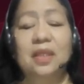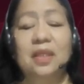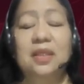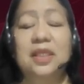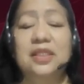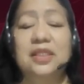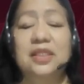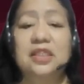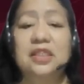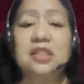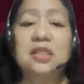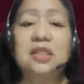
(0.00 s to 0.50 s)

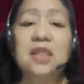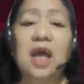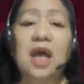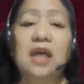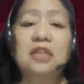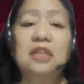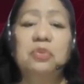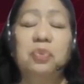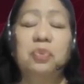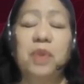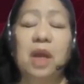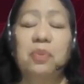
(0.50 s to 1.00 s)
This is
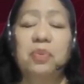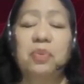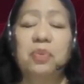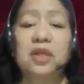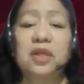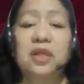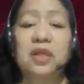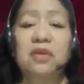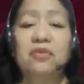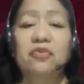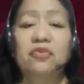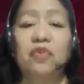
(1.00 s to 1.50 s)
not
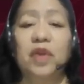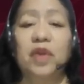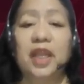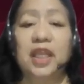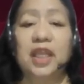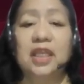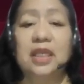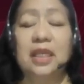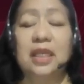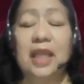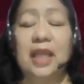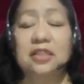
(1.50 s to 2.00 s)
proper for
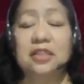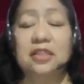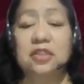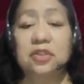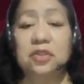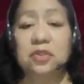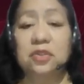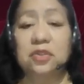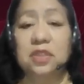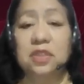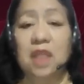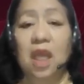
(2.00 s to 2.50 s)
a class
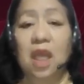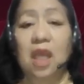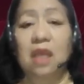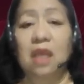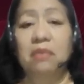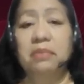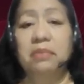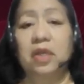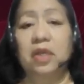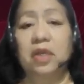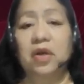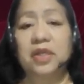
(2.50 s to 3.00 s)
suit
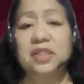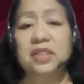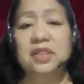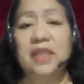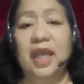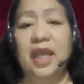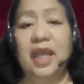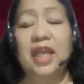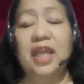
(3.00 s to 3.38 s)
because the